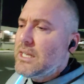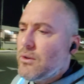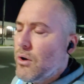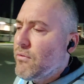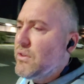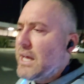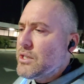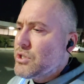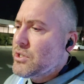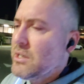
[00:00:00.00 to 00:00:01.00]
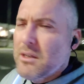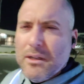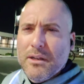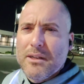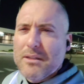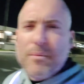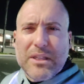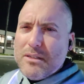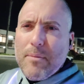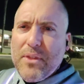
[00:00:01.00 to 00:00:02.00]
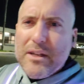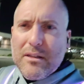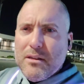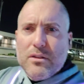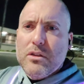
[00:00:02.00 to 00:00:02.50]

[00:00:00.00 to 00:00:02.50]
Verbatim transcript: eating her flesh, something, something.